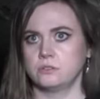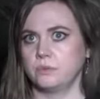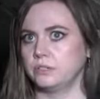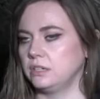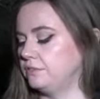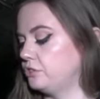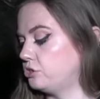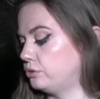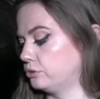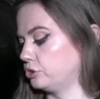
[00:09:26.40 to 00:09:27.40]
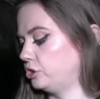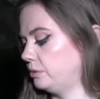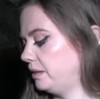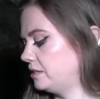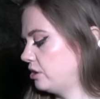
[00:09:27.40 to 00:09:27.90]
we would love to talk to you.
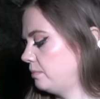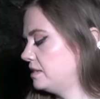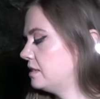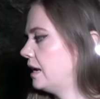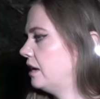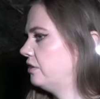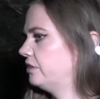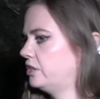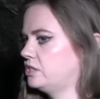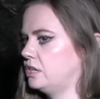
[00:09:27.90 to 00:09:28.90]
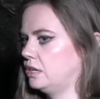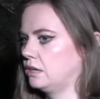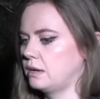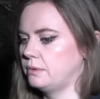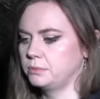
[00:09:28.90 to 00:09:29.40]
Please don't be scared of us. You can
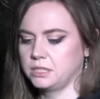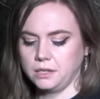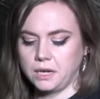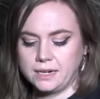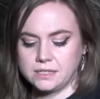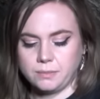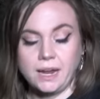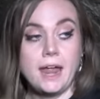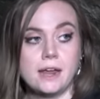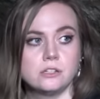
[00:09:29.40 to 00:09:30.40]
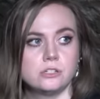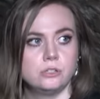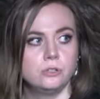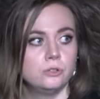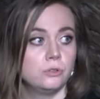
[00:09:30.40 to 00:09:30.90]
come up to the lights in my hands
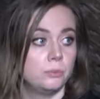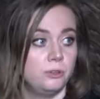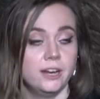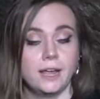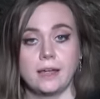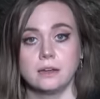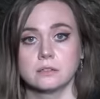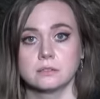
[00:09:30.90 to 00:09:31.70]
to communicate.